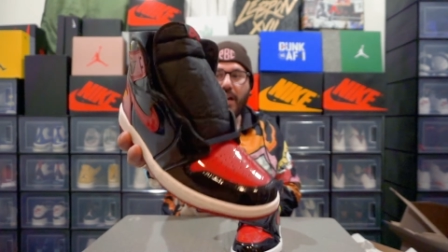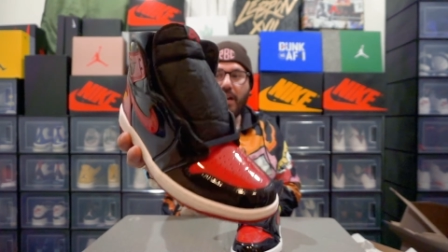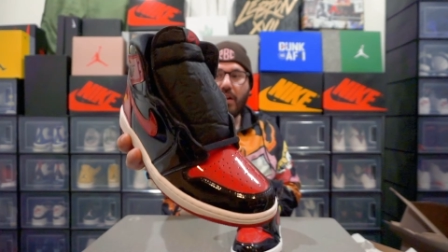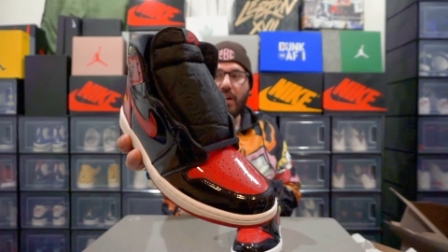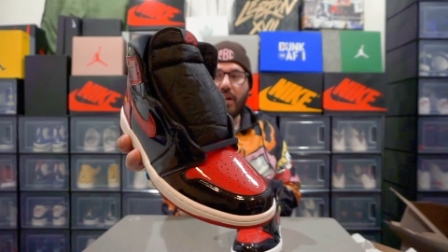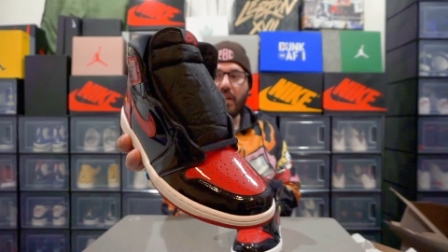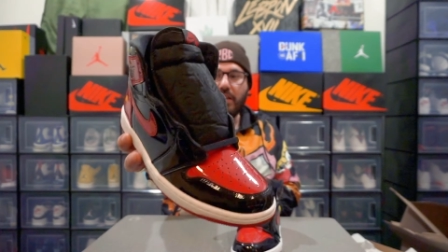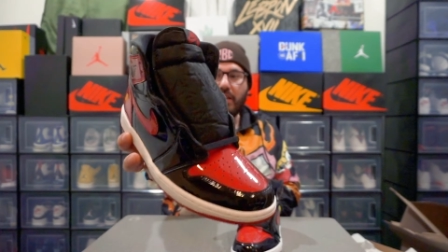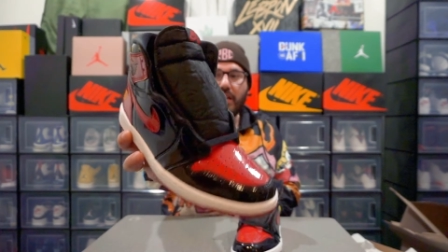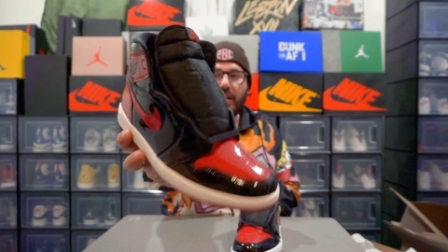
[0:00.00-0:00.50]

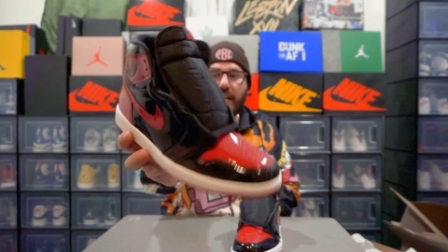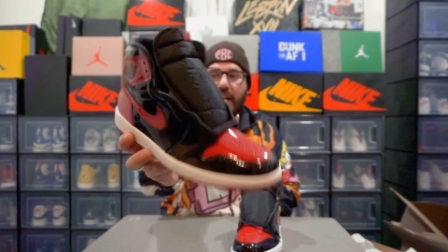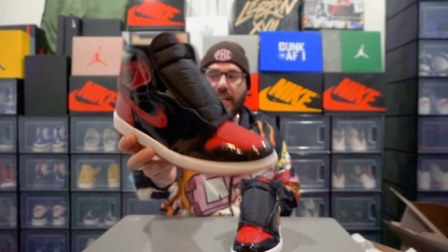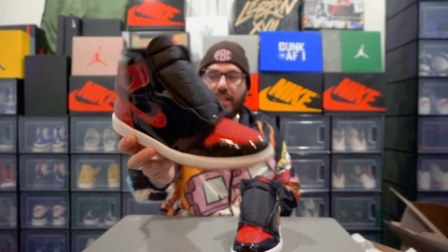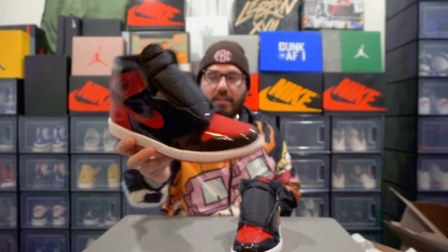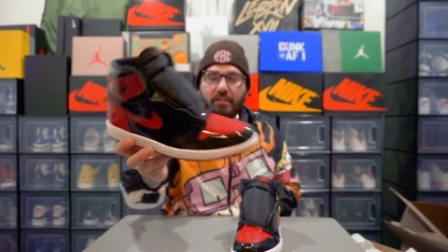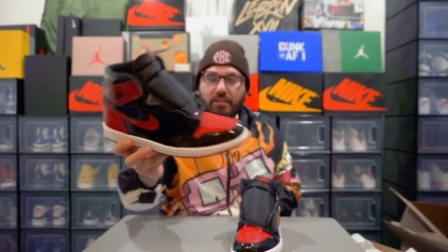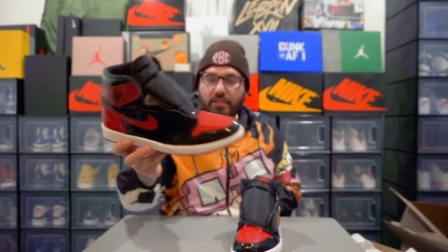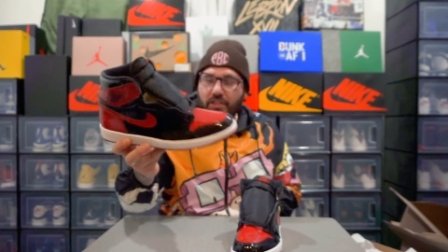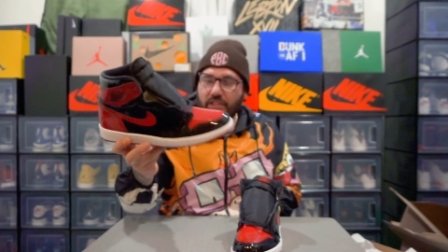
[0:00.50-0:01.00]
all. The
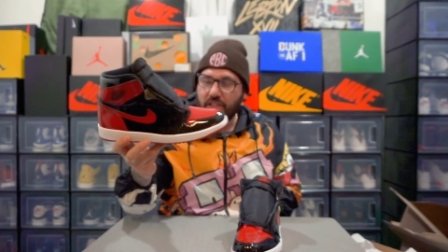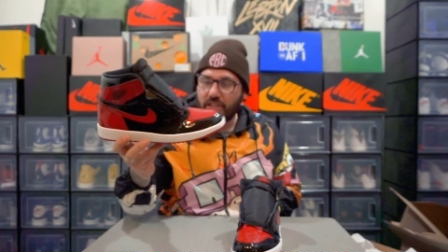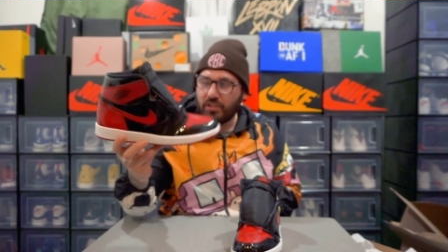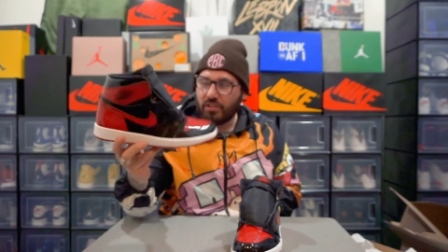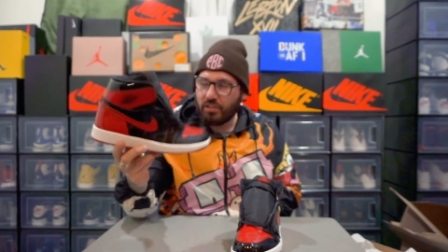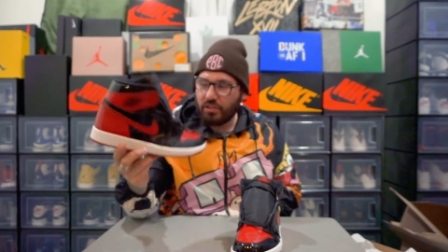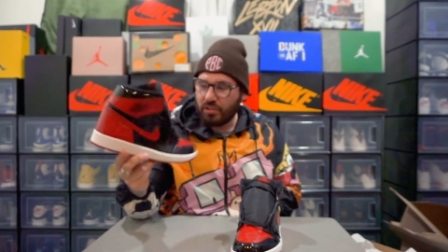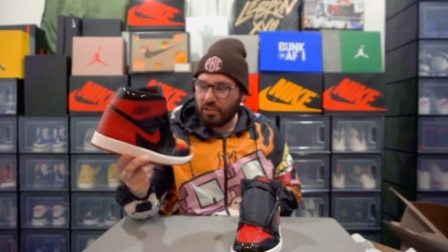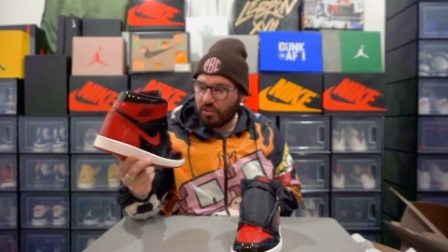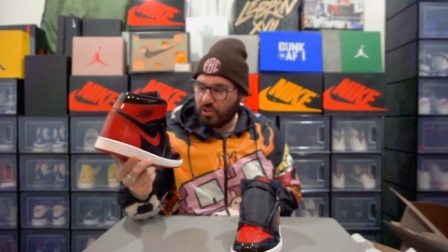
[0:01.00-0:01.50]
leather is
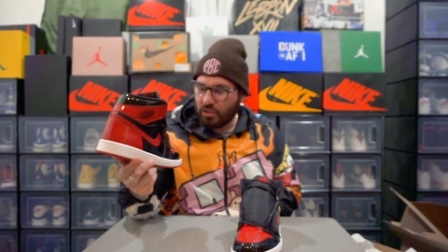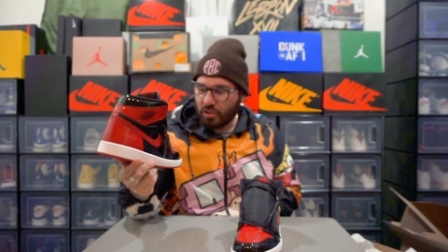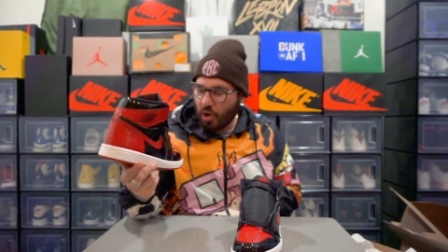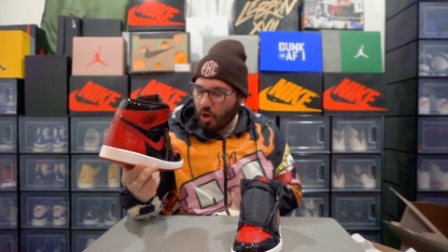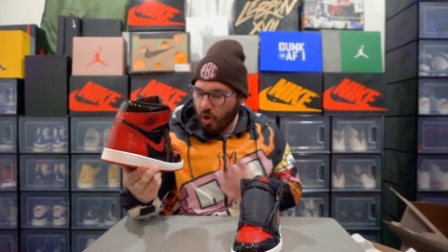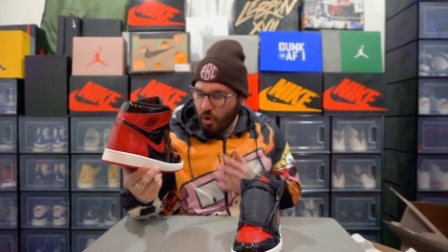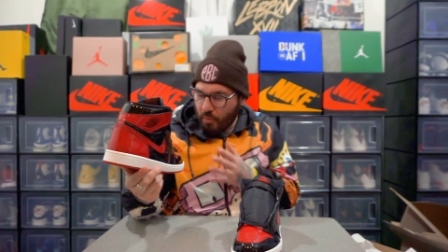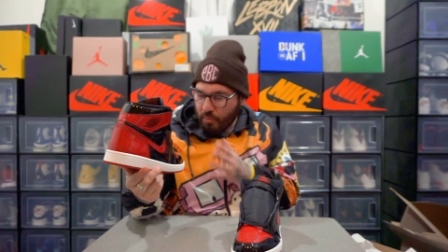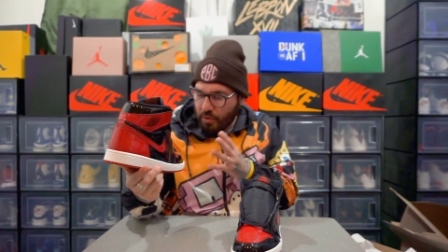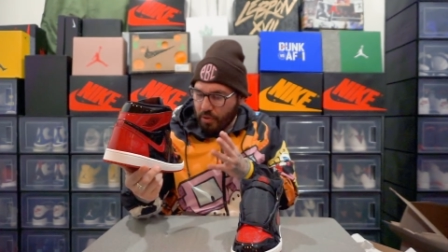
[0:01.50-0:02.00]
just
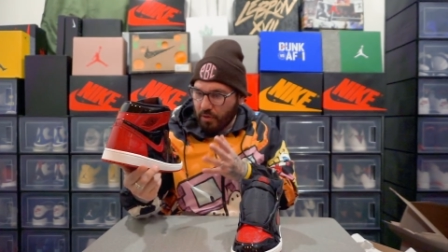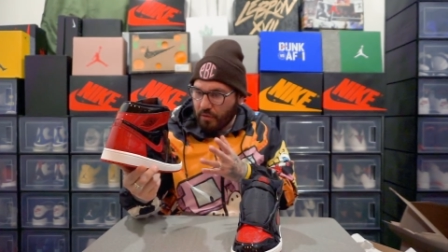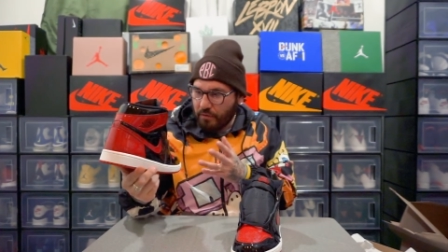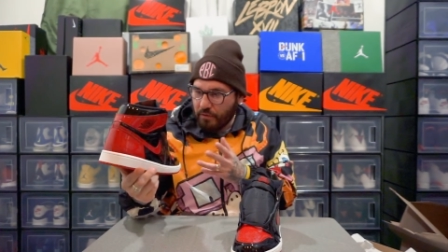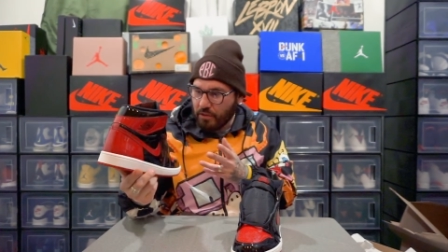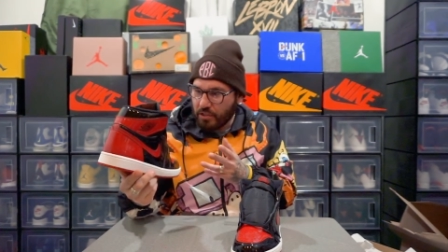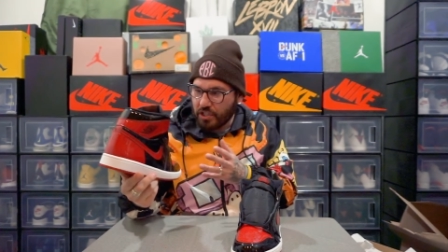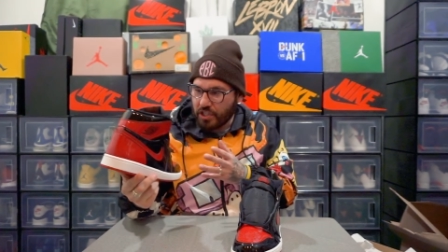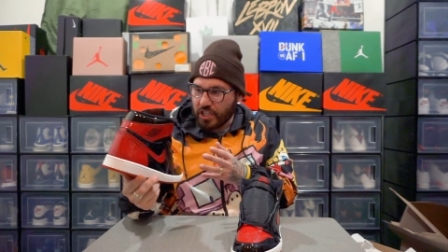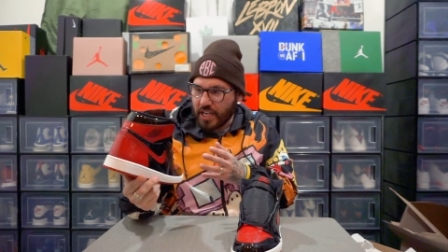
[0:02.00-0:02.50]
so beautiful
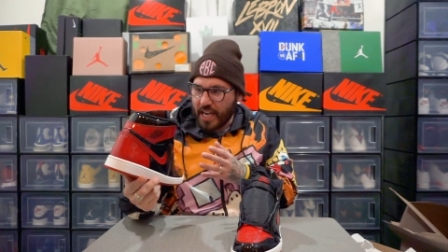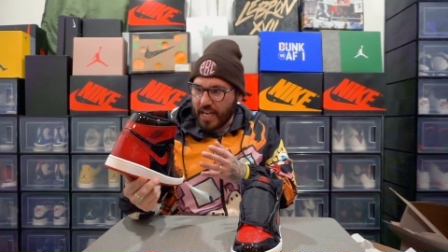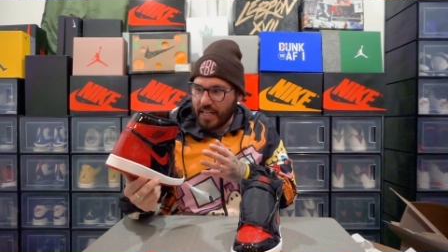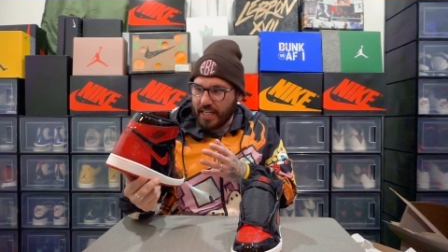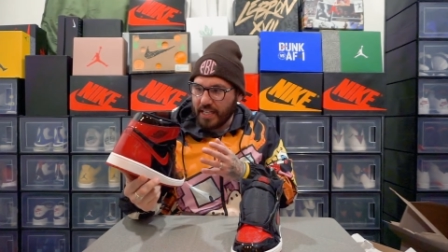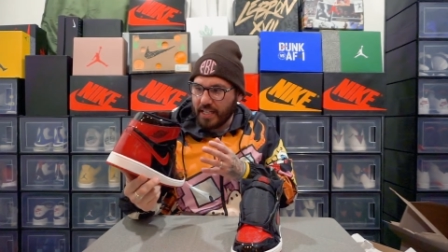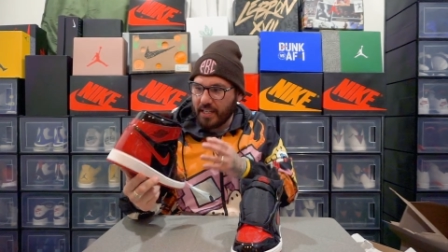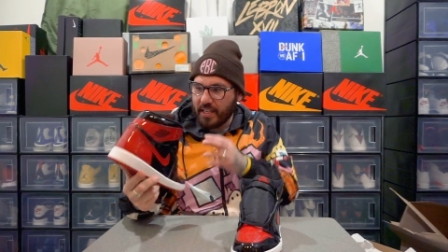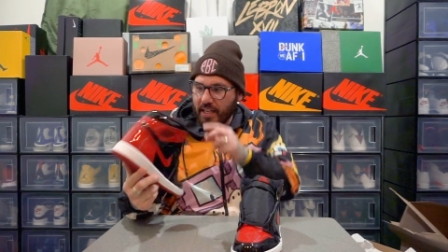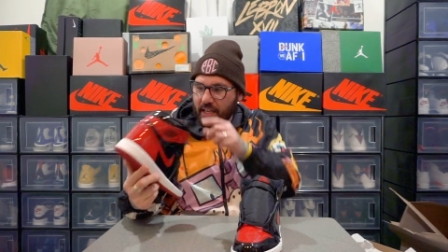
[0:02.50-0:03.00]
and
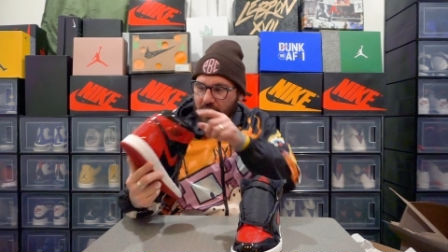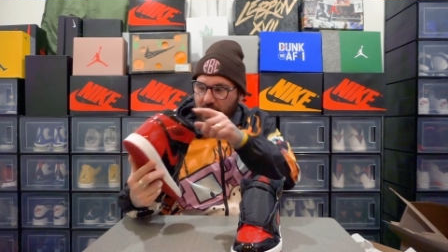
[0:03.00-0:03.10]
shiny.